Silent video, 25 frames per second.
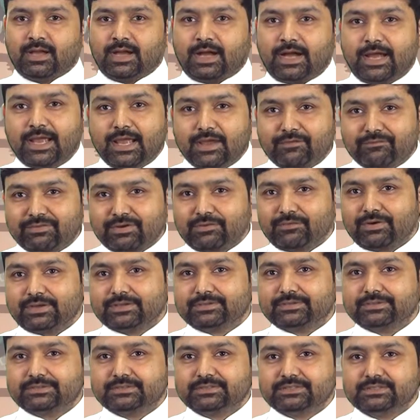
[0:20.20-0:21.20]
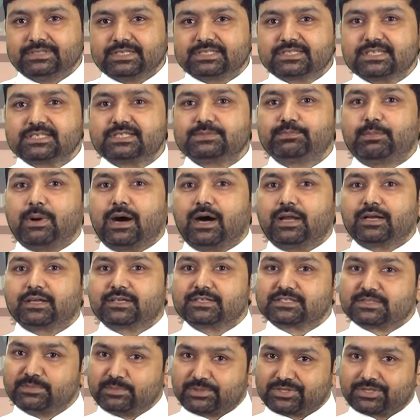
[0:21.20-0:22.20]
Hi everyone, this is
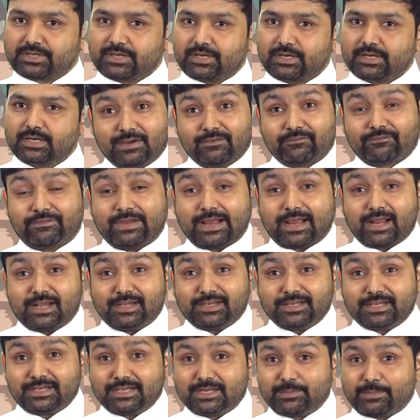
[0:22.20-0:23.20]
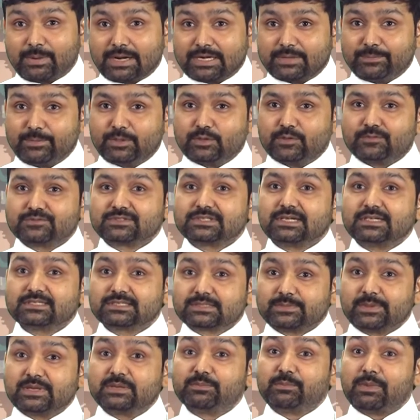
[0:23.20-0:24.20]
B.K Mishra, faculty in Department of
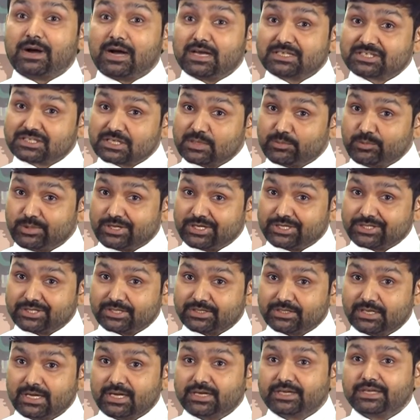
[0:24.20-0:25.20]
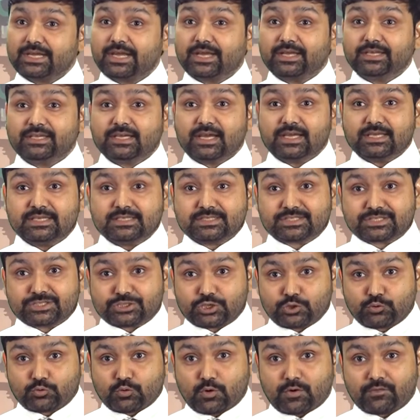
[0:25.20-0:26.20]
Journalism and Mass Communication, Tecnia
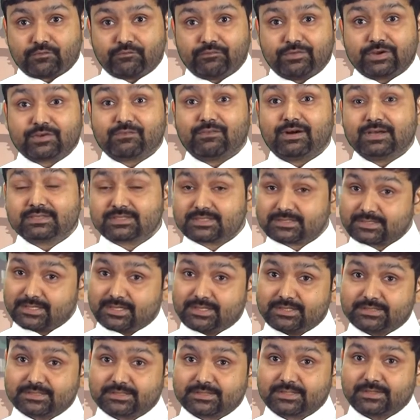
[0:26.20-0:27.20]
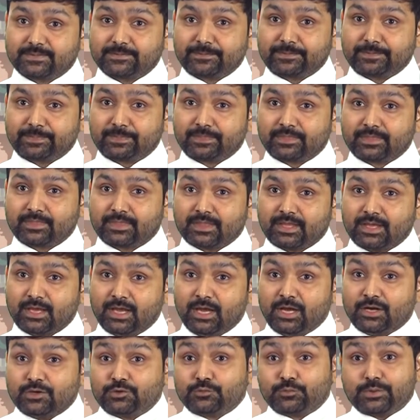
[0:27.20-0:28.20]
Institute of Advanced Studies.
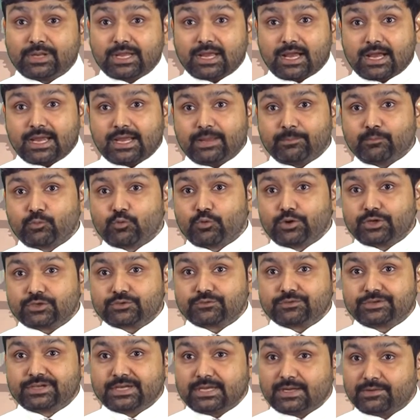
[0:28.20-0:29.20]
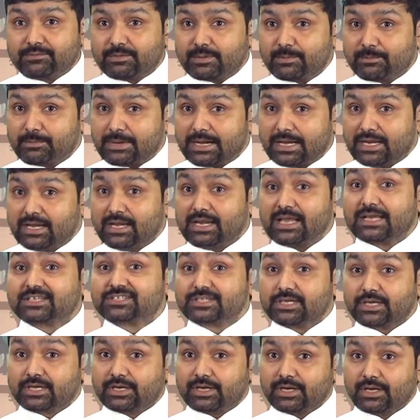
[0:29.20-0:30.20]
Today I am going to deliver my
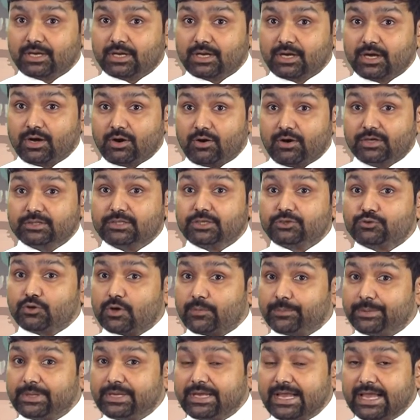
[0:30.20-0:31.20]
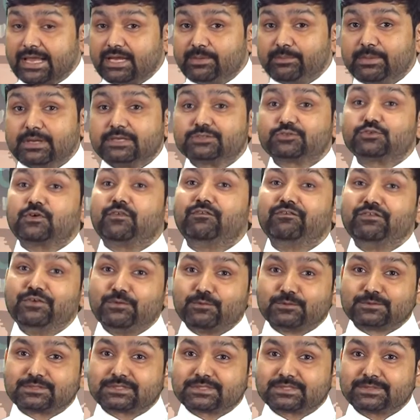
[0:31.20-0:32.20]
lecture on the topic Elements of
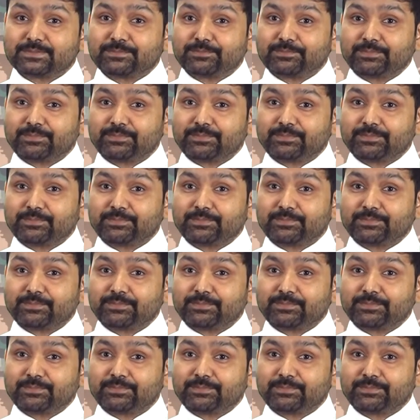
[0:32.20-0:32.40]
News.